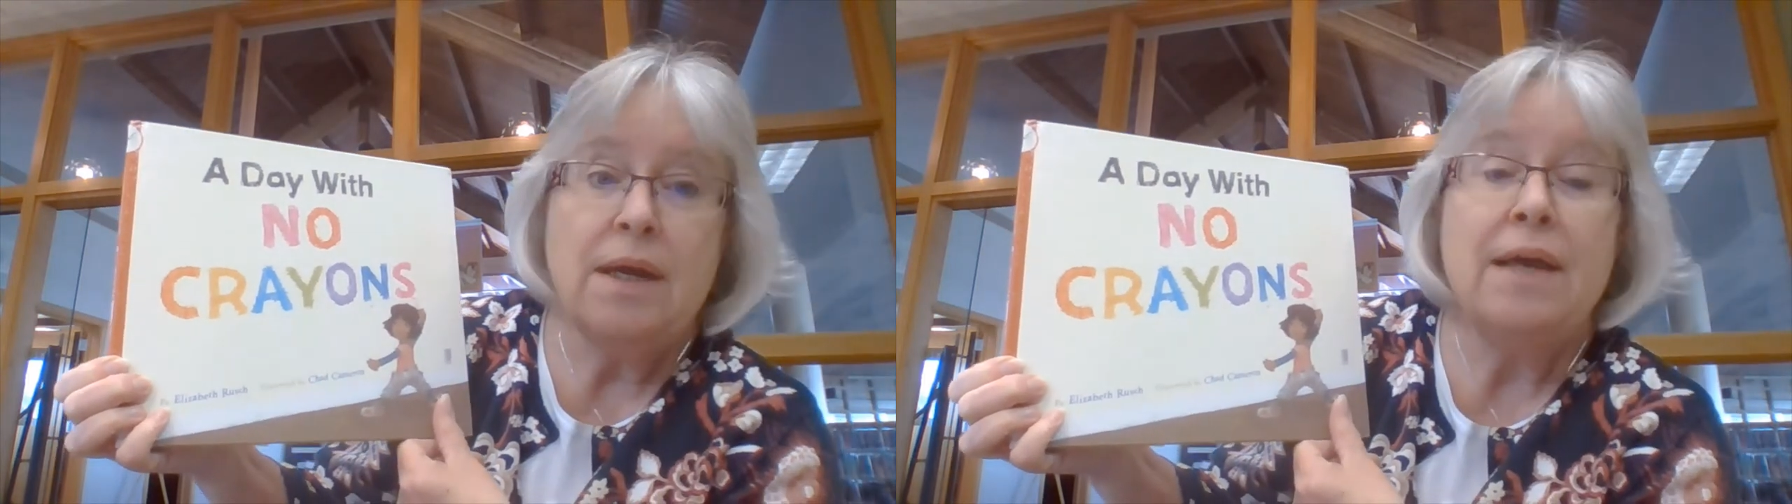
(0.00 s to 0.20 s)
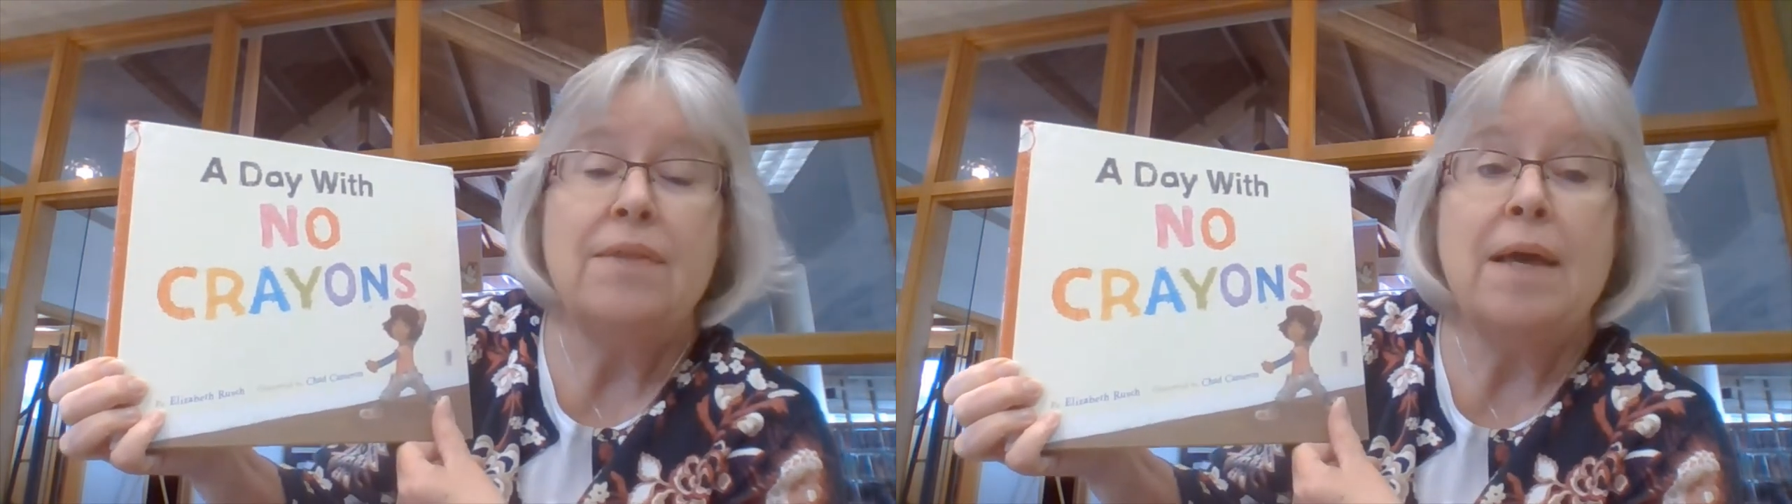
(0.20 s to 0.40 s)

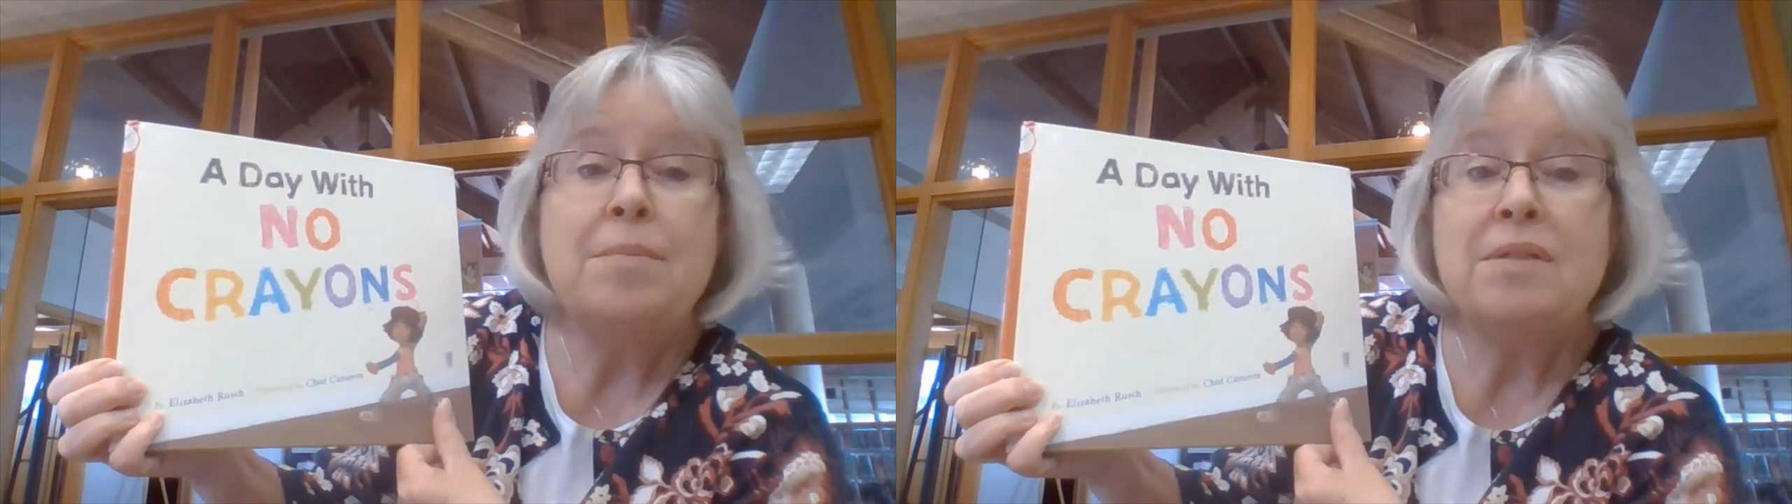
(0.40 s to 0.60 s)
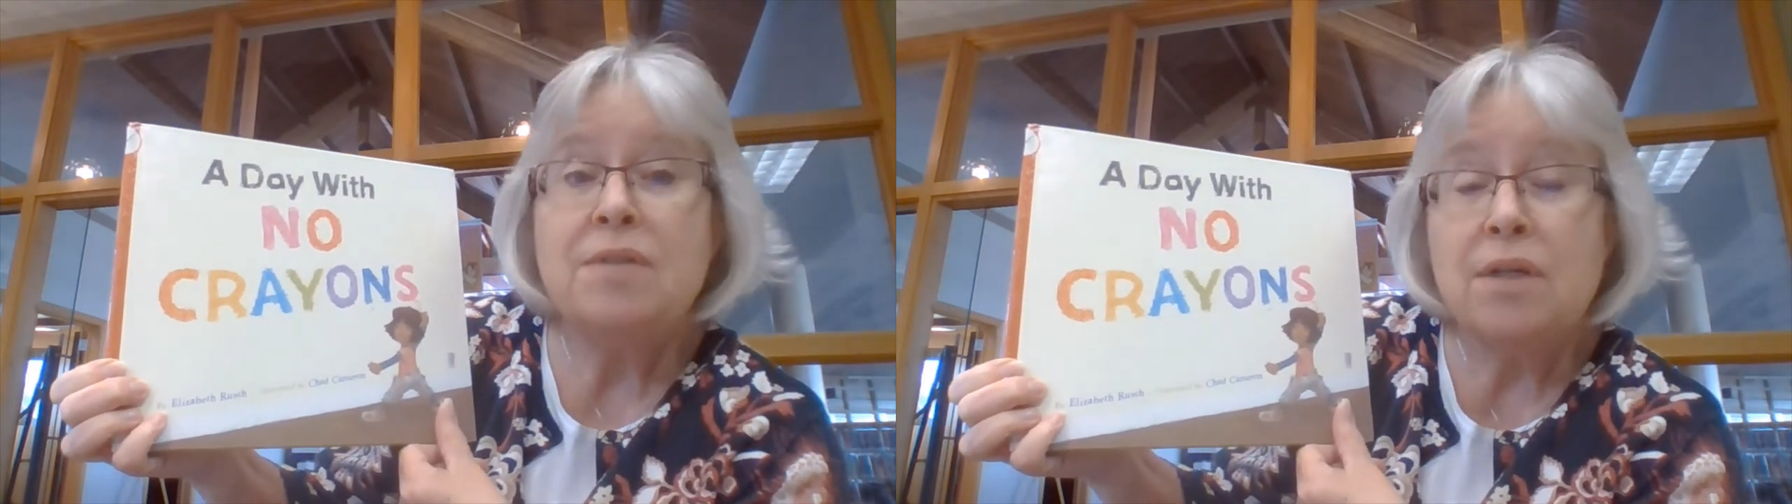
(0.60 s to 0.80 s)
and that
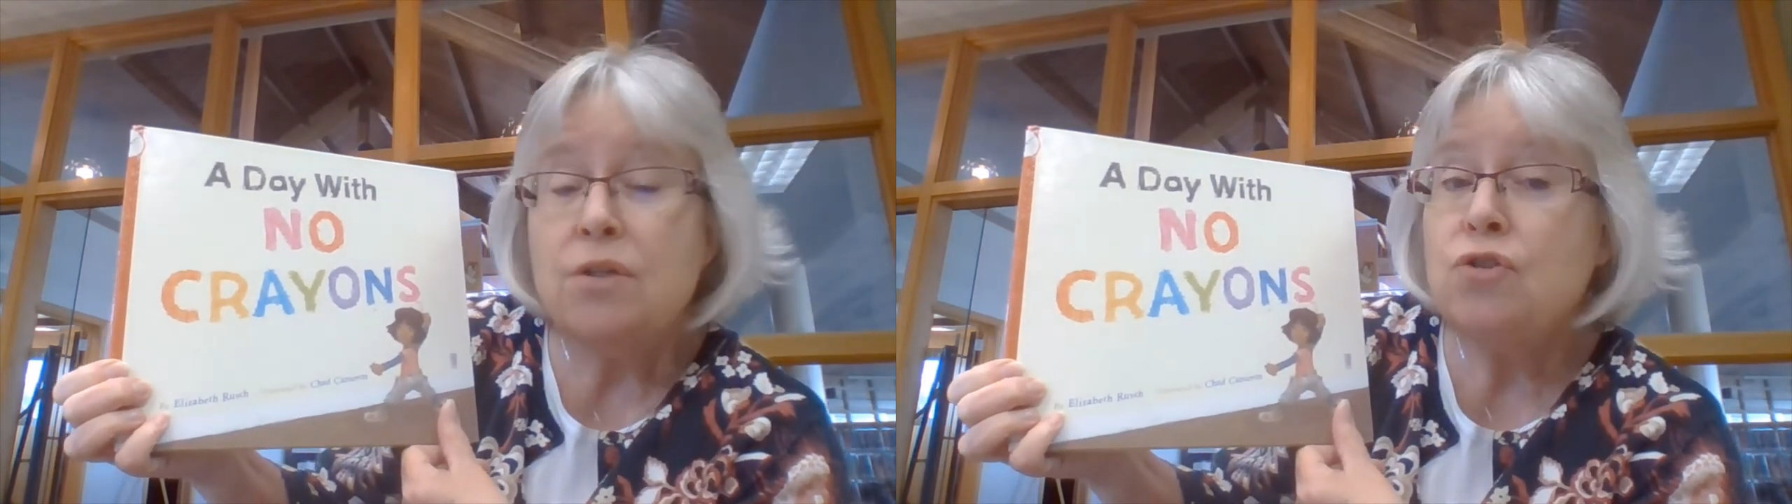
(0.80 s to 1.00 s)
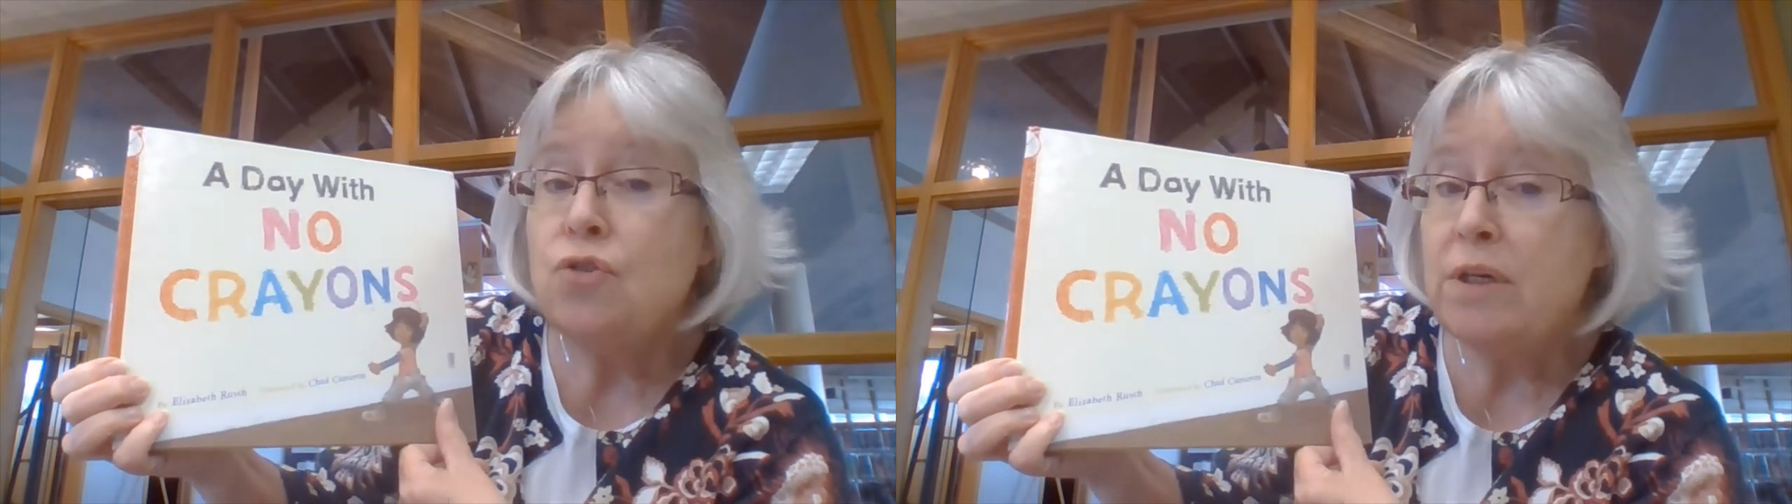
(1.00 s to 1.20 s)
means
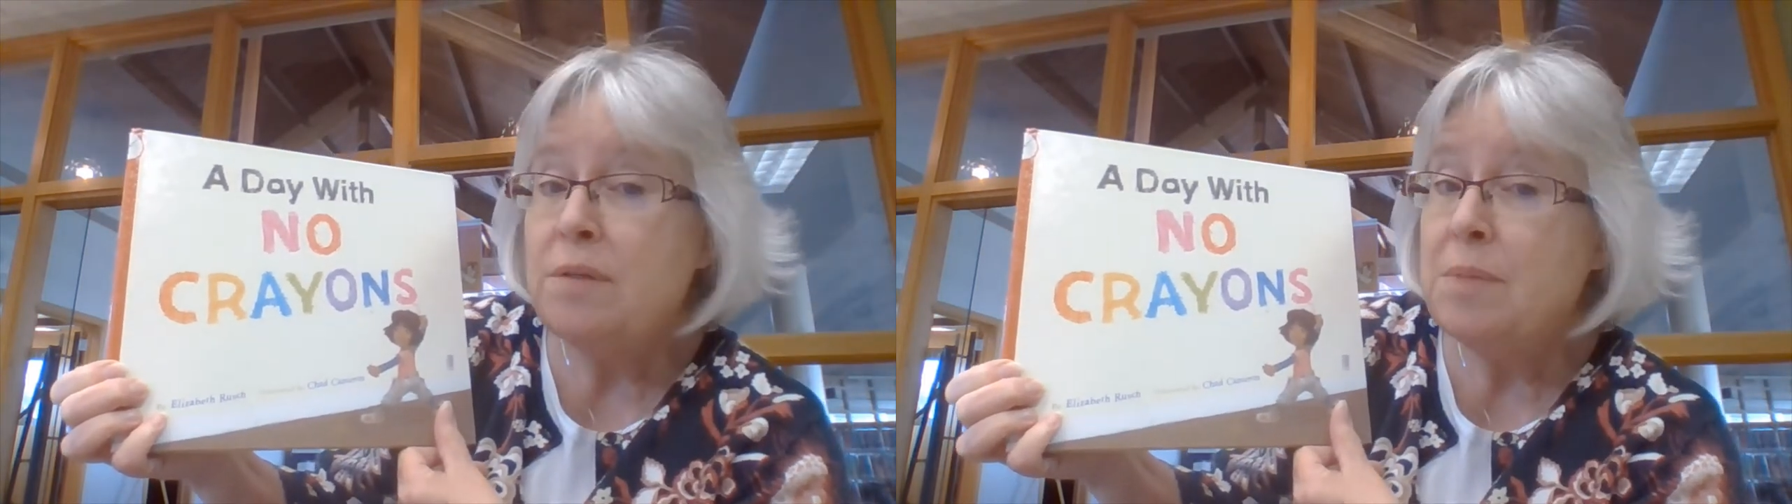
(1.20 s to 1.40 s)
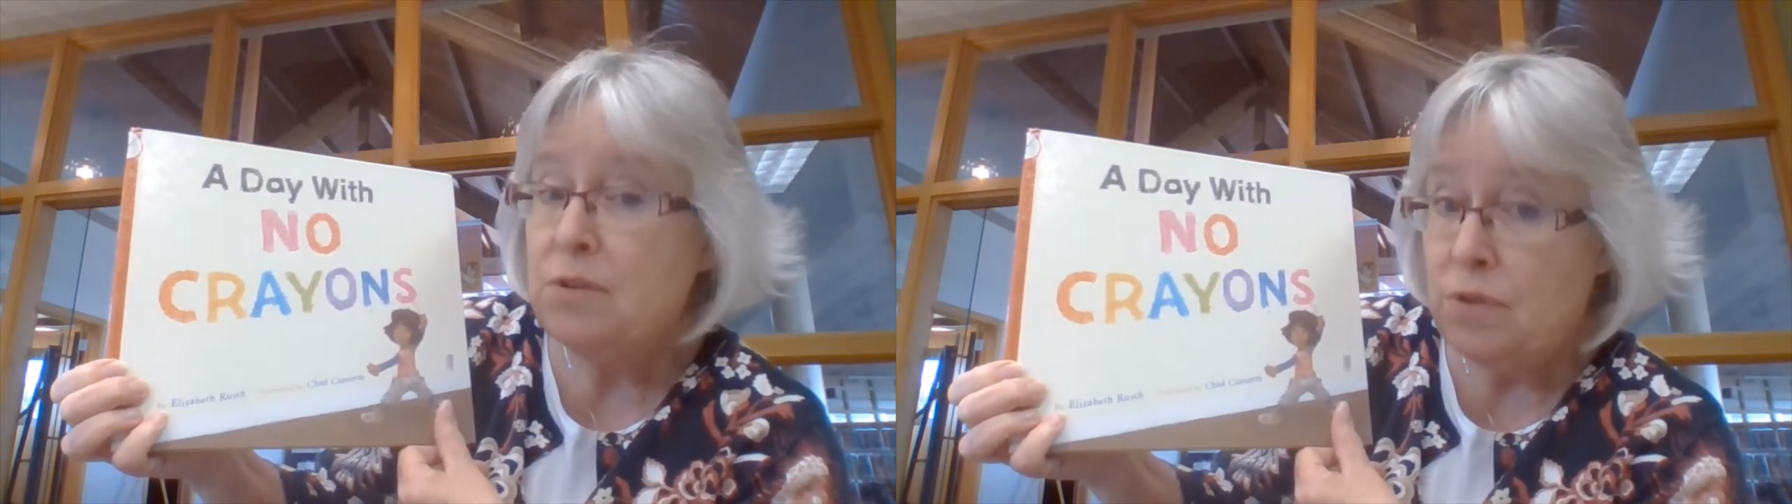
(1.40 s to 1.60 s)
illustrated means